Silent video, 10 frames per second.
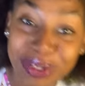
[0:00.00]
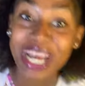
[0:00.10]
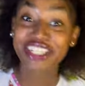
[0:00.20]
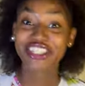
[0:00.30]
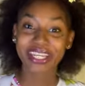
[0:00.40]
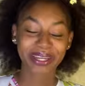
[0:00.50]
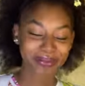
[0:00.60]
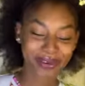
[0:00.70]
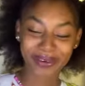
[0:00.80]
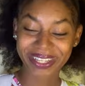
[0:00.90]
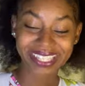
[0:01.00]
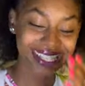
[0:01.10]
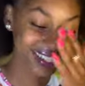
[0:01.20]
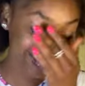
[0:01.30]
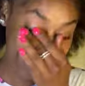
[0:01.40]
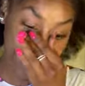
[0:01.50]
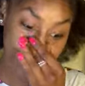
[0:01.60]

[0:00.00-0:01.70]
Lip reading: what a shame, Rose. So, I